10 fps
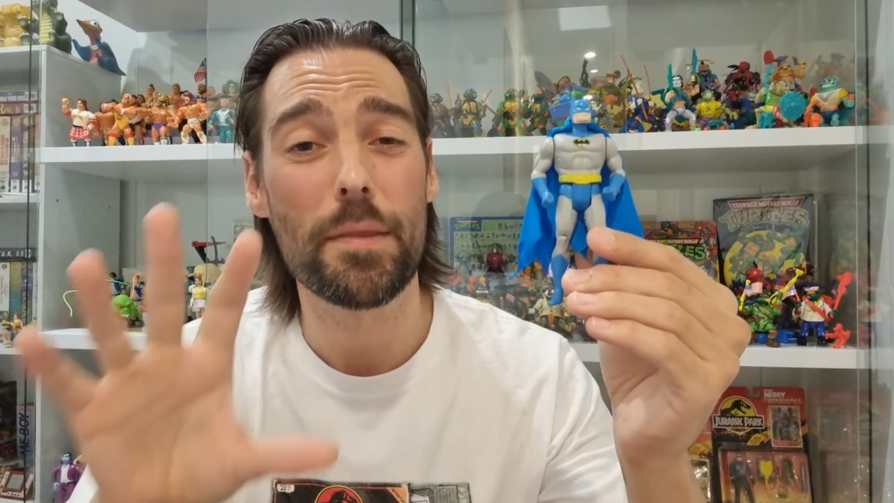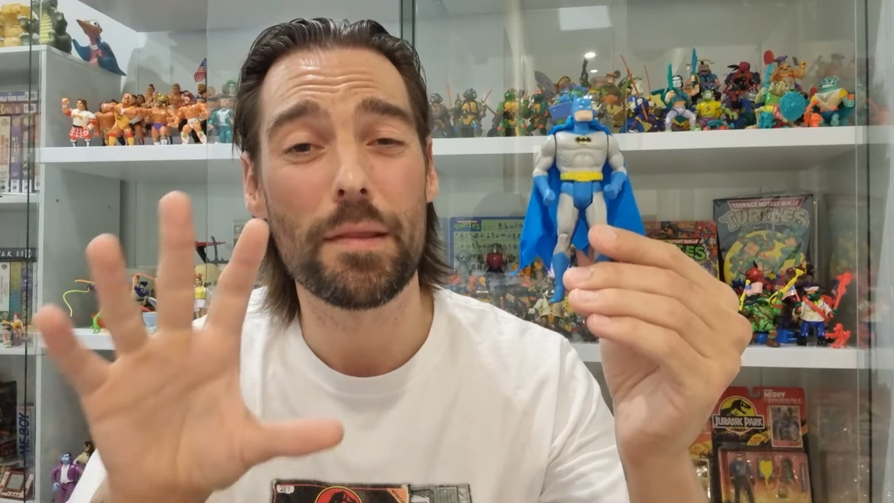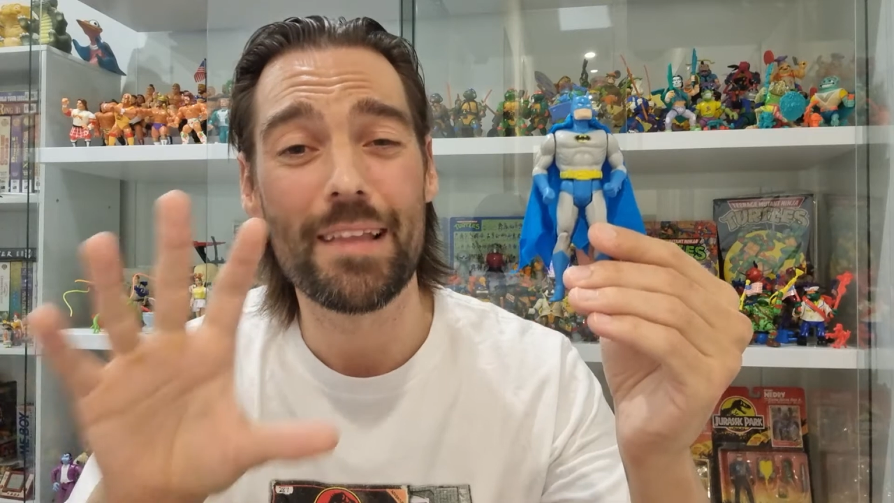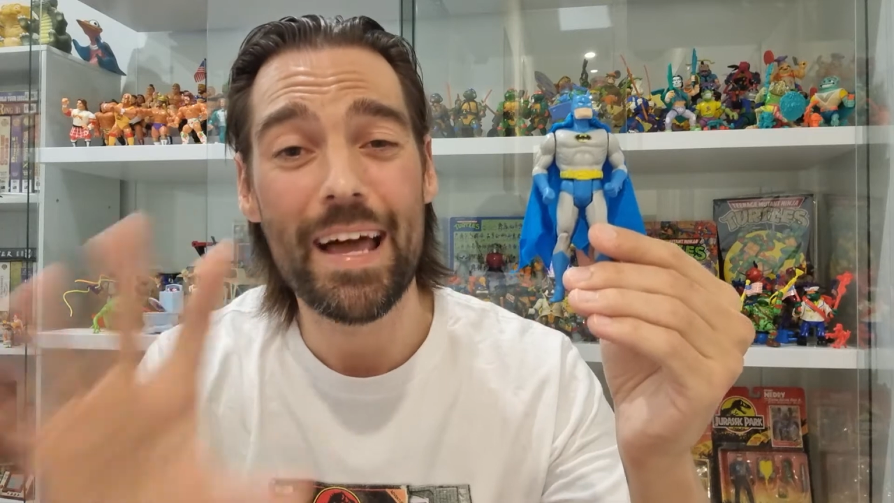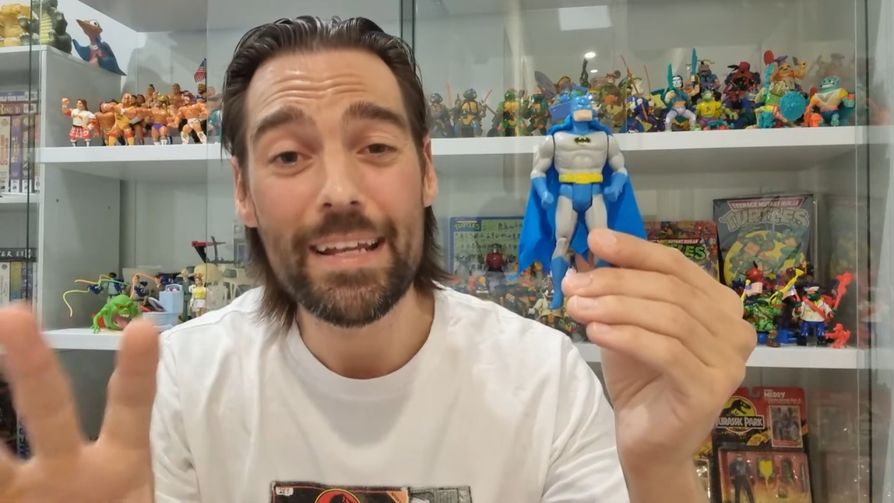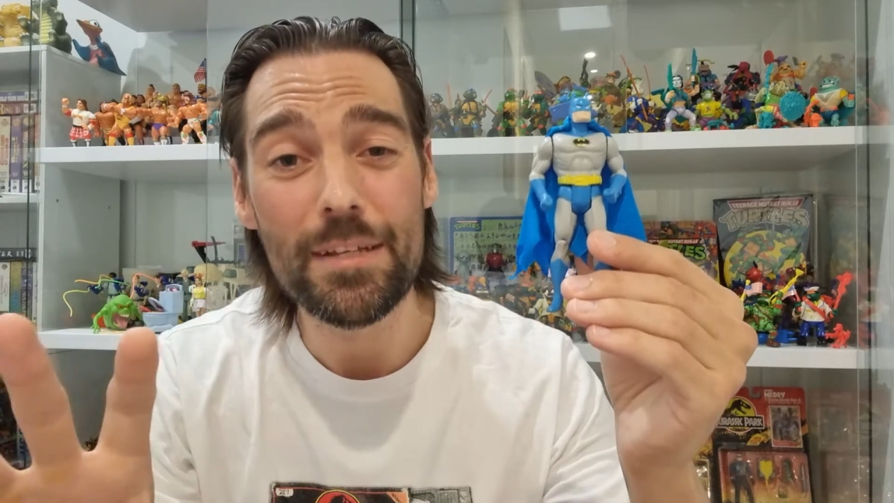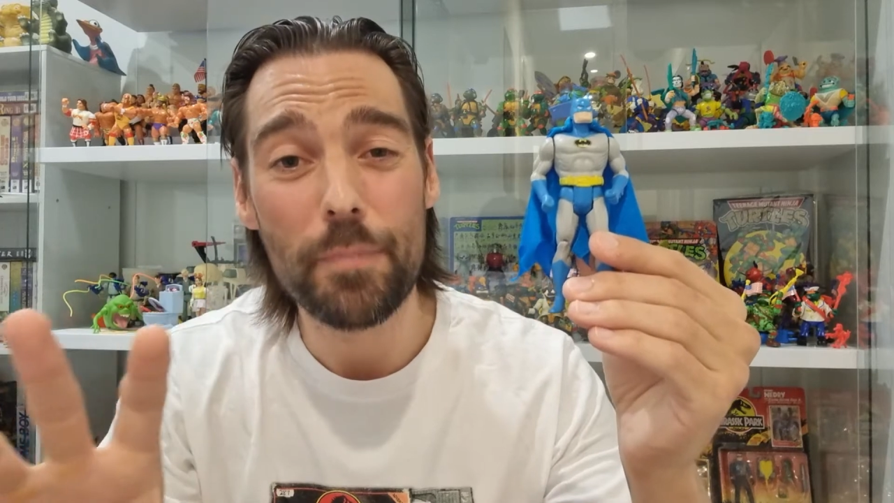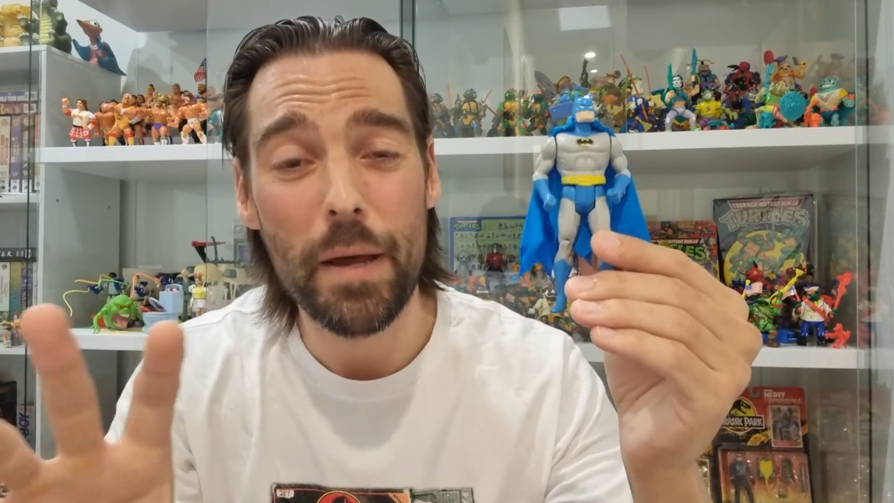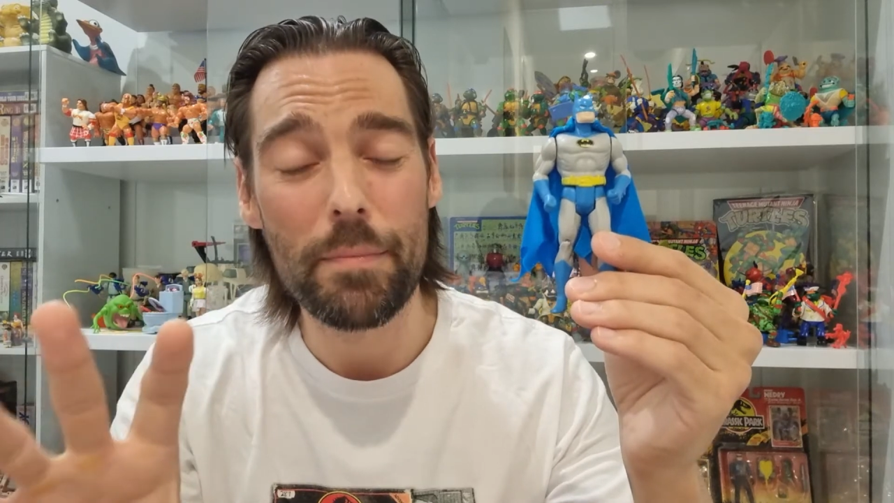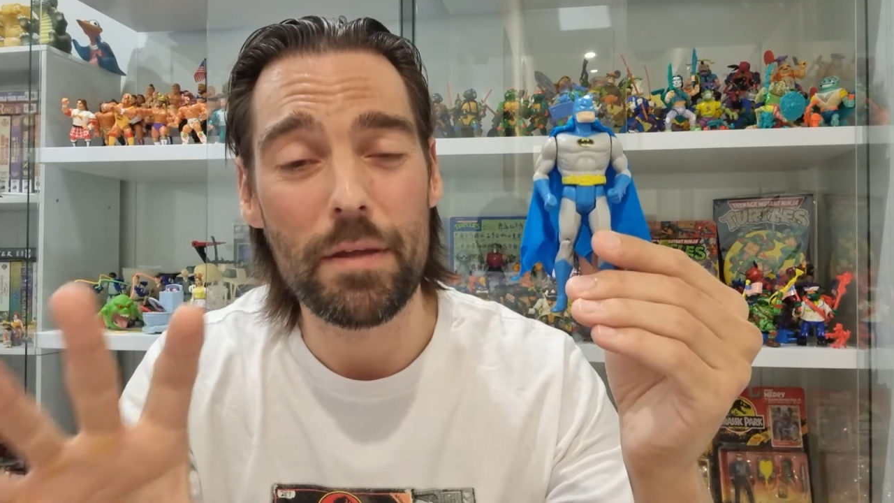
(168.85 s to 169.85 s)
to the
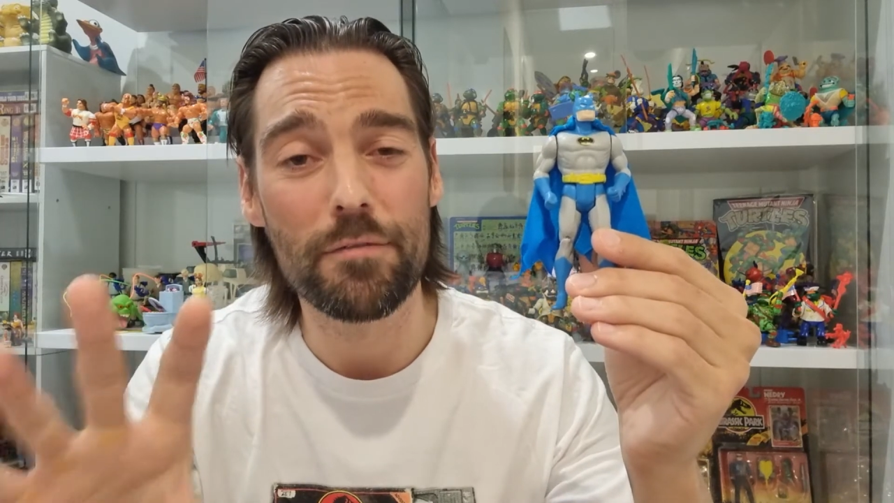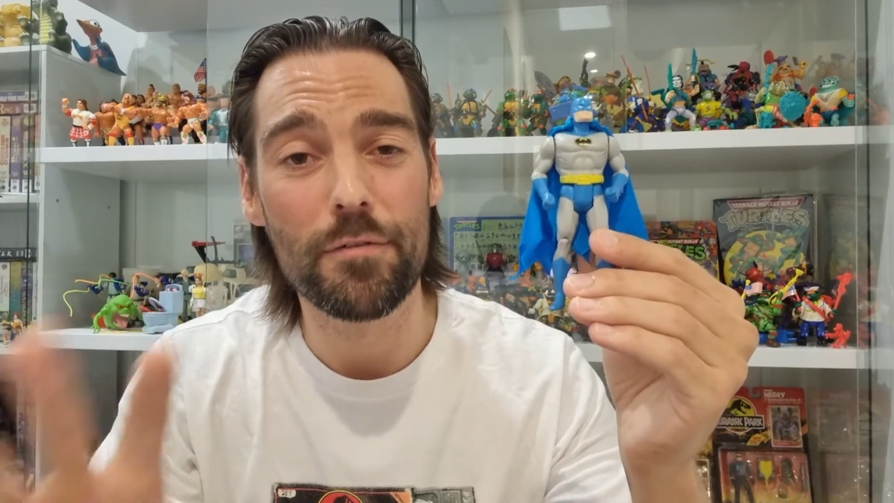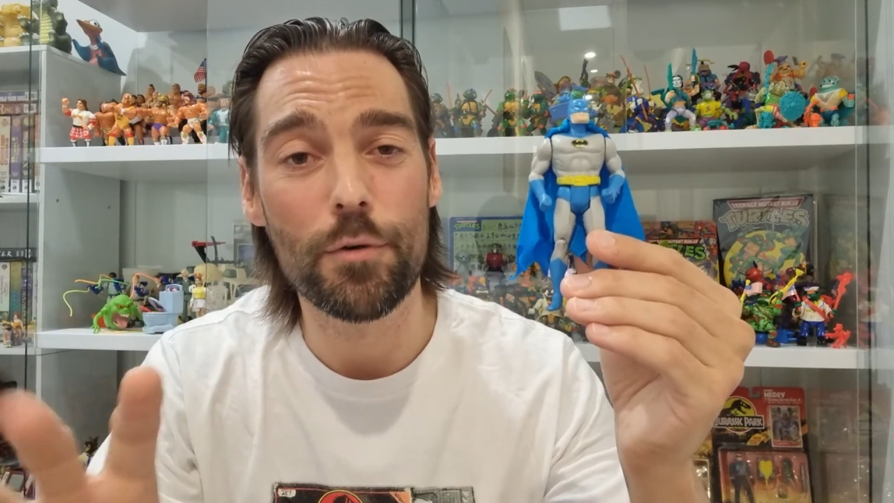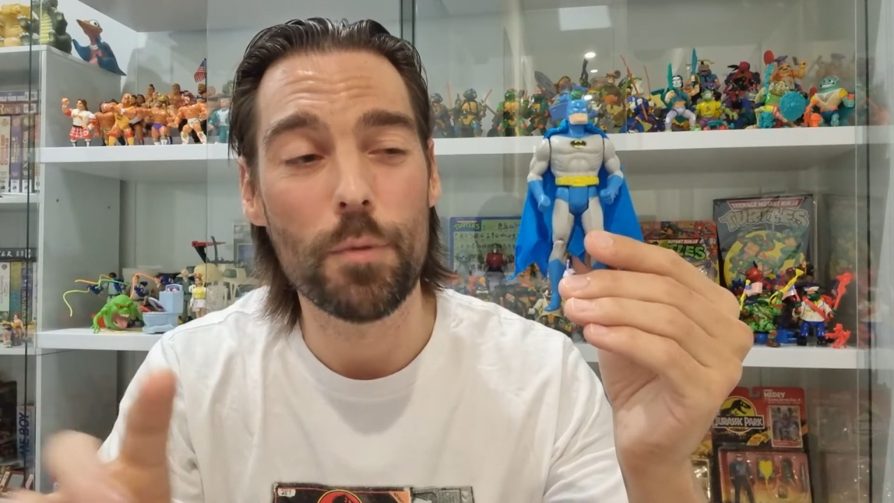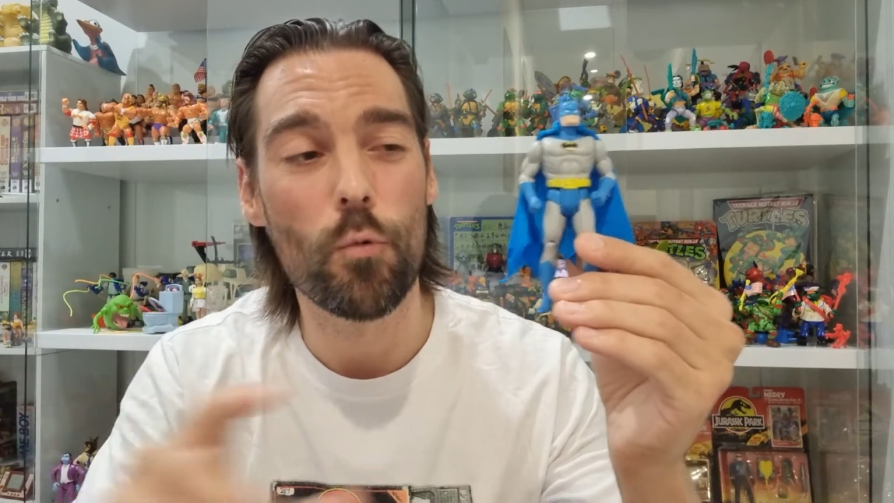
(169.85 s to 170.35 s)
latest Batman film,